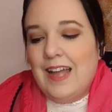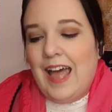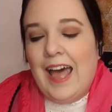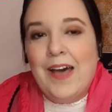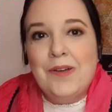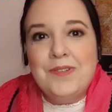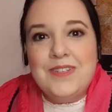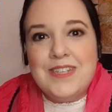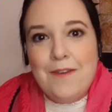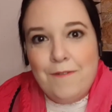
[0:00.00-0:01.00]
How
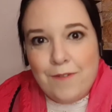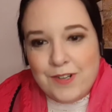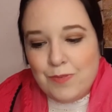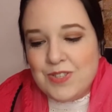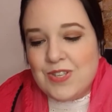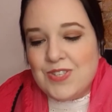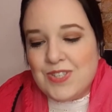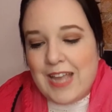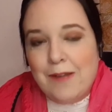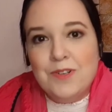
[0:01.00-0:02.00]
different was the
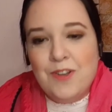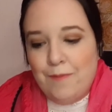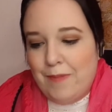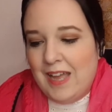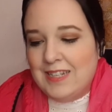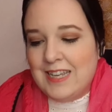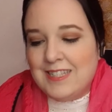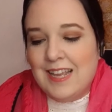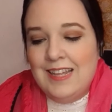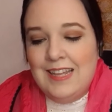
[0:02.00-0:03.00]
sound of
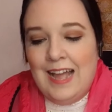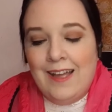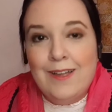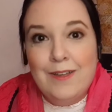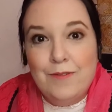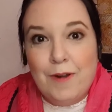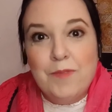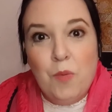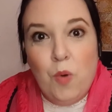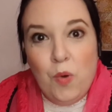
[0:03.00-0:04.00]
Birdie's la from
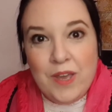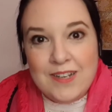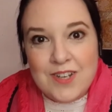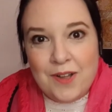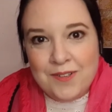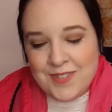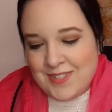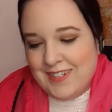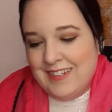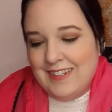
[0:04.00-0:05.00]
the walking
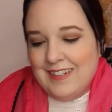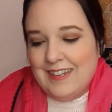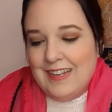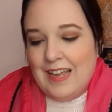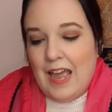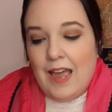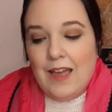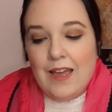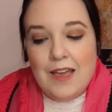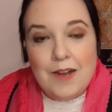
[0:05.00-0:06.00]
dolls!
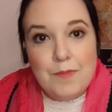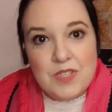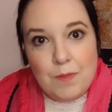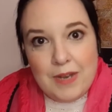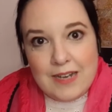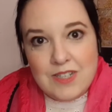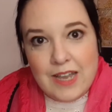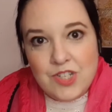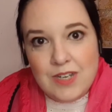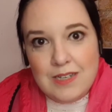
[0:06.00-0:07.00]
And Mr.
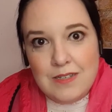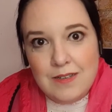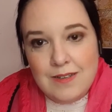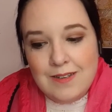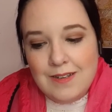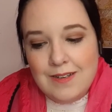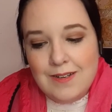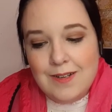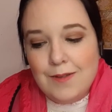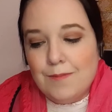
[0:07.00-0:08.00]
Plantagenet?
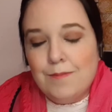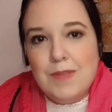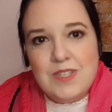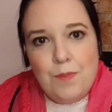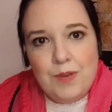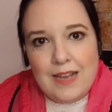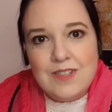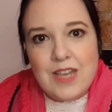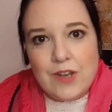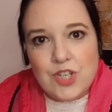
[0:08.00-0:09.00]
Mr.
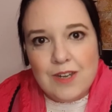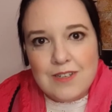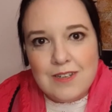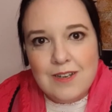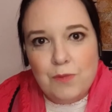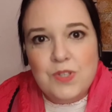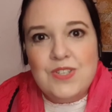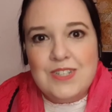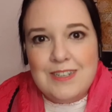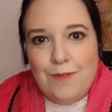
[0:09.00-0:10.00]
Plantagenet was
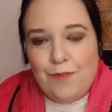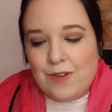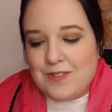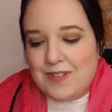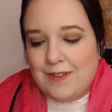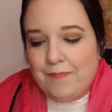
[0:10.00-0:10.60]
different.